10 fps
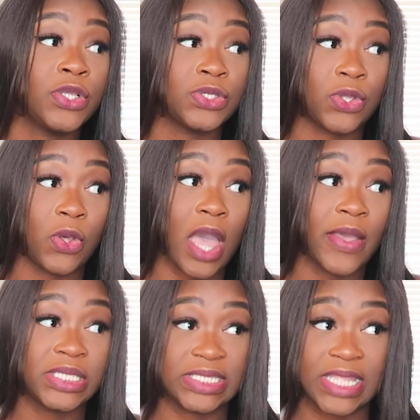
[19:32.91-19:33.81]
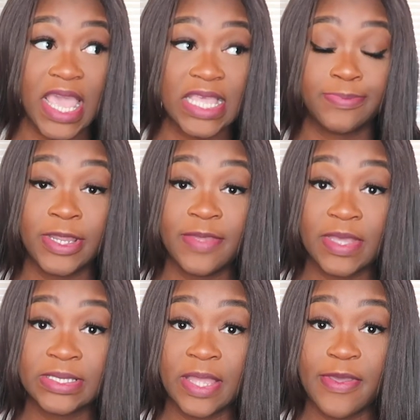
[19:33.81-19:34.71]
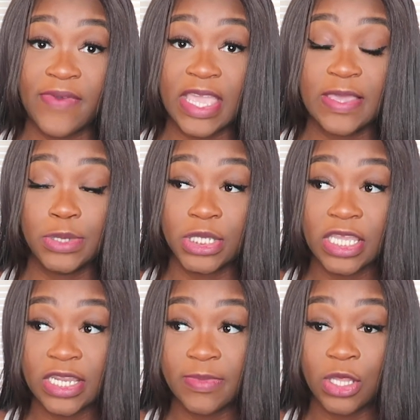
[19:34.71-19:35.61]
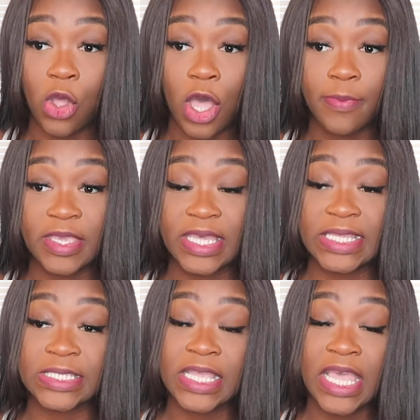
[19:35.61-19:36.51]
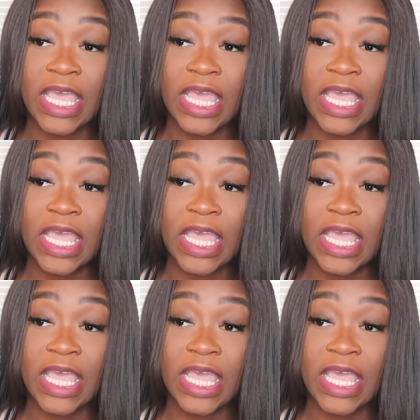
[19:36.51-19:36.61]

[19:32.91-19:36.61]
So I was just like, it's pretty messed up if I keep stringing them along, because